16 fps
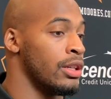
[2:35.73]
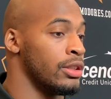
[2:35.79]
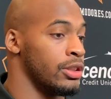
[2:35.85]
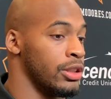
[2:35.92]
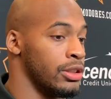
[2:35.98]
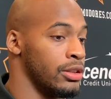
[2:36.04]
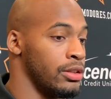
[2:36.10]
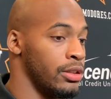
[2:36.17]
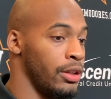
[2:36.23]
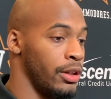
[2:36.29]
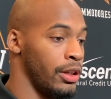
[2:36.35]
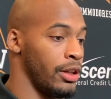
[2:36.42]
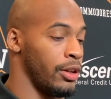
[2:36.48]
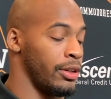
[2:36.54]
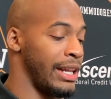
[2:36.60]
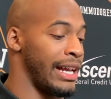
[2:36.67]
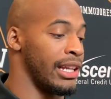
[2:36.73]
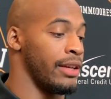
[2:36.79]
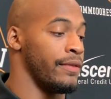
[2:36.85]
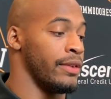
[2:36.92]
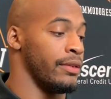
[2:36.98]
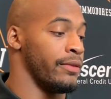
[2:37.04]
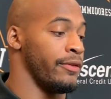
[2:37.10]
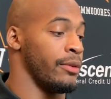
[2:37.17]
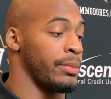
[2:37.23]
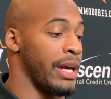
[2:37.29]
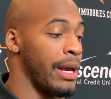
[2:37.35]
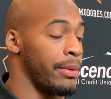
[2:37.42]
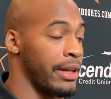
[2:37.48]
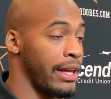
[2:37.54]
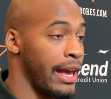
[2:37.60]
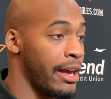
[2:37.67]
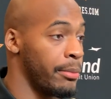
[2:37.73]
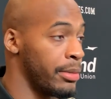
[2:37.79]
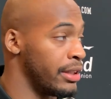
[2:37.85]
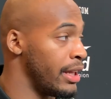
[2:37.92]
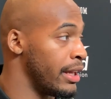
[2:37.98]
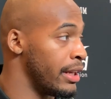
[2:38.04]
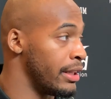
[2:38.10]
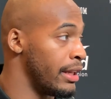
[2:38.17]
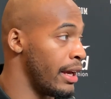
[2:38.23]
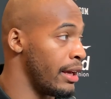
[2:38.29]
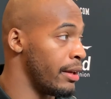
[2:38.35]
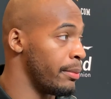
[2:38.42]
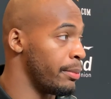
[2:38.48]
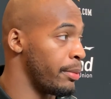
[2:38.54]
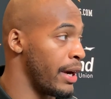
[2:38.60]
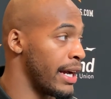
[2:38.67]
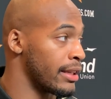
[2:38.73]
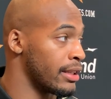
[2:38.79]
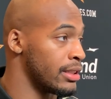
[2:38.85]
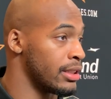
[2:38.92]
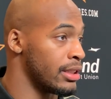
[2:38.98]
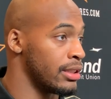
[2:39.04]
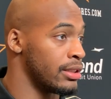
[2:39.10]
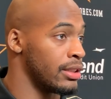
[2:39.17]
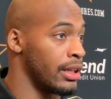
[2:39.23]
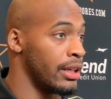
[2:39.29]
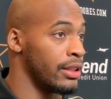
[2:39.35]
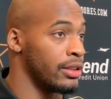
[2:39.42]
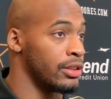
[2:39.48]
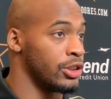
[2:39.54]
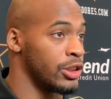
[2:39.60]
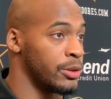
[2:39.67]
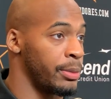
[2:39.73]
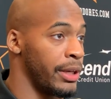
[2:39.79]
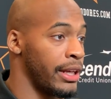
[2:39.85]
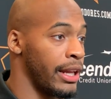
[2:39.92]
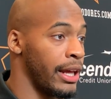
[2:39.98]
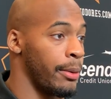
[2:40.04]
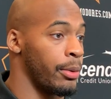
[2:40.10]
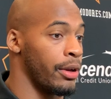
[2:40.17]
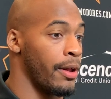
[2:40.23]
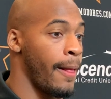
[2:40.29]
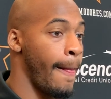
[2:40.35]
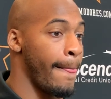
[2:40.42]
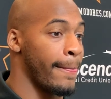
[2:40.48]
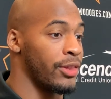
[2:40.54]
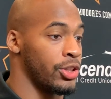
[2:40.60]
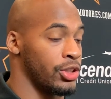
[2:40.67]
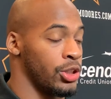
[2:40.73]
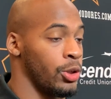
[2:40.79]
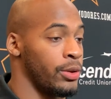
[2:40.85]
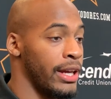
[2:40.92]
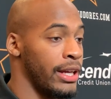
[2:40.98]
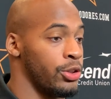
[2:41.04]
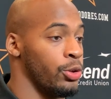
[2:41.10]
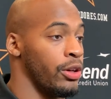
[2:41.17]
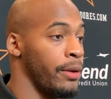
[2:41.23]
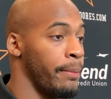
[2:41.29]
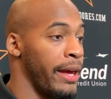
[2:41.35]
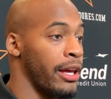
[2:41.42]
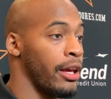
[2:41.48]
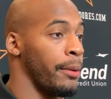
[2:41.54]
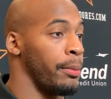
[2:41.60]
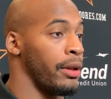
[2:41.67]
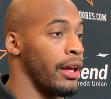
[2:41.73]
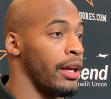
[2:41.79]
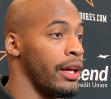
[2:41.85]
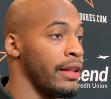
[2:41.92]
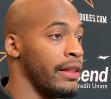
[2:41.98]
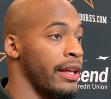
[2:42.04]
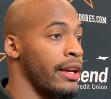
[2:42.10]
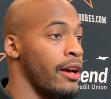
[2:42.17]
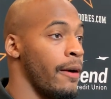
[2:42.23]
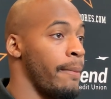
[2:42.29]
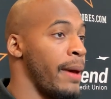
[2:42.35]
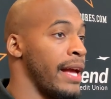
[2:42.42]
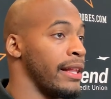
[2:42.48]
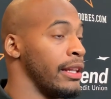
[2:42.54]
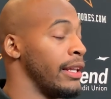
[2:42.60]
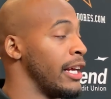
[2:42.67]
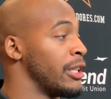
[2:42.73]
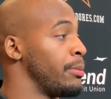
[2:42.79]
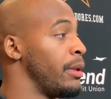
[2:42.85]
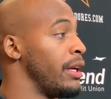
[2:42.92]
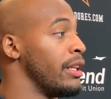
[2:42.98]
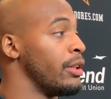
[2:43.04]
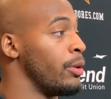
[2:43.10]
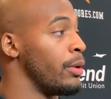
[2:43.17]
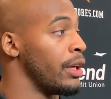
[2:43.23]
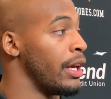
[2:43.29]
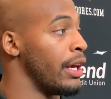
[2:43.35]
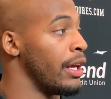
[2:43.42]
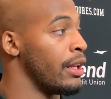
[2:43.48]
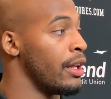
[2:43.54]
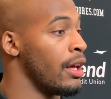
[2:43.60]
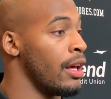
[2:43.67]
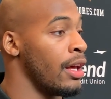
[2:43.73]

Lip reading: Just, you know, not even from game to game, but day to day practices, and just being able to show that you can make a play and then come back the next play and do it again.